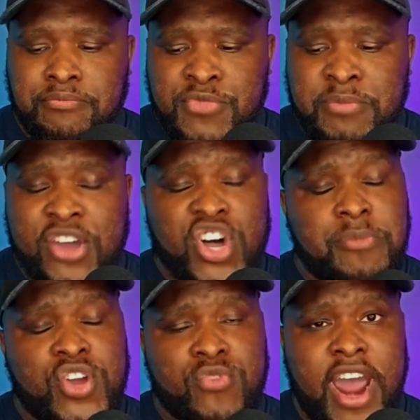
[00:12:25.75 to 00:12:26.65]
You might call
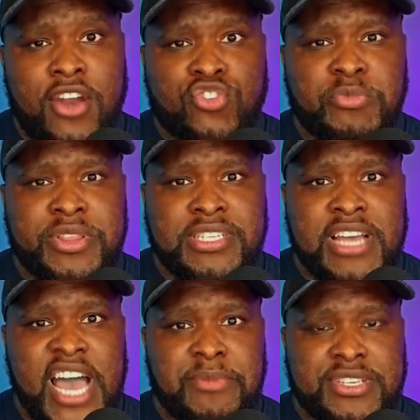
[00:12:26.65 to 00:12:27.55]
me a radical, but the
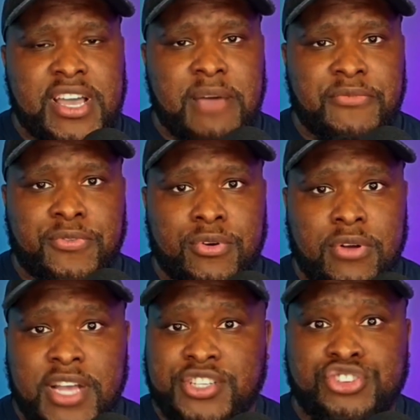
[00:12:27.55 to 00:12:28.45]
time has come
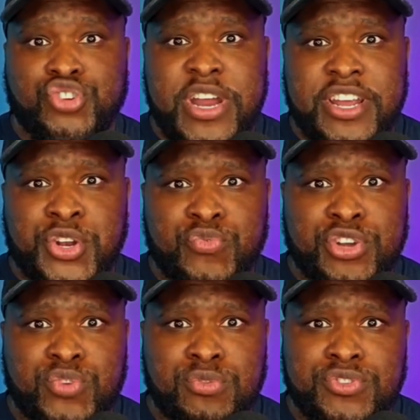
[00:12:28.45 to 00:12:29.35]
for us to treat
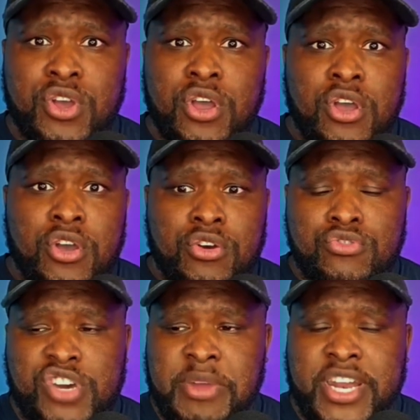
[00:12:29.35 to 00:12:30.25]
individuals
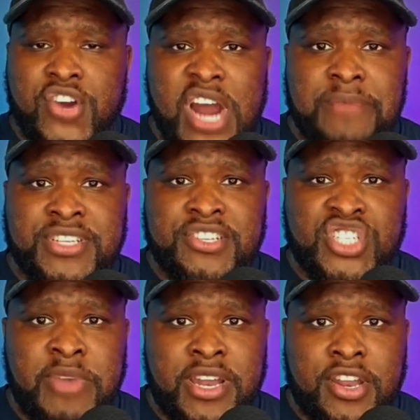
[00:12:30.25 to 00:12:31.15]
who committed crimes
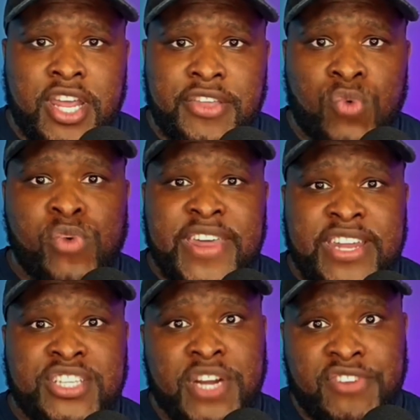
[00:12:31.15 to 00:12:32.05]
against humanity the way they
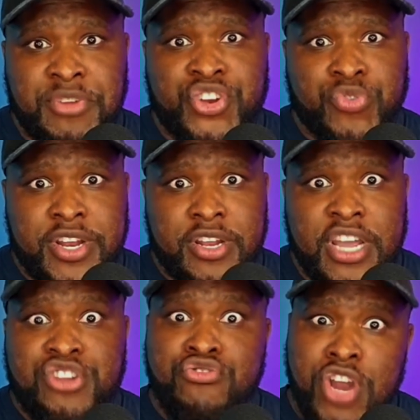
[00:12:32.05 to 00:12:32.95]
deserve to be treated.
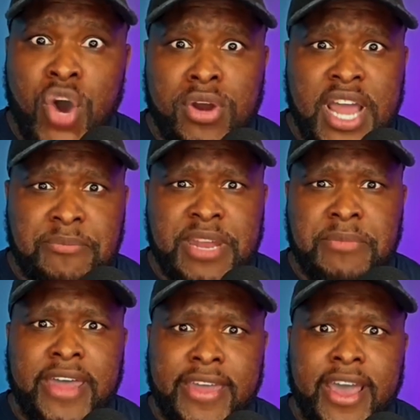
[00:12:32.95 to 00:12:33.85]
And you know what I mean
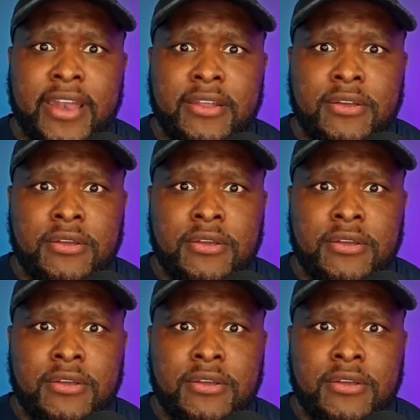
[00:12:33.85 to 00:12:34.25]
by that.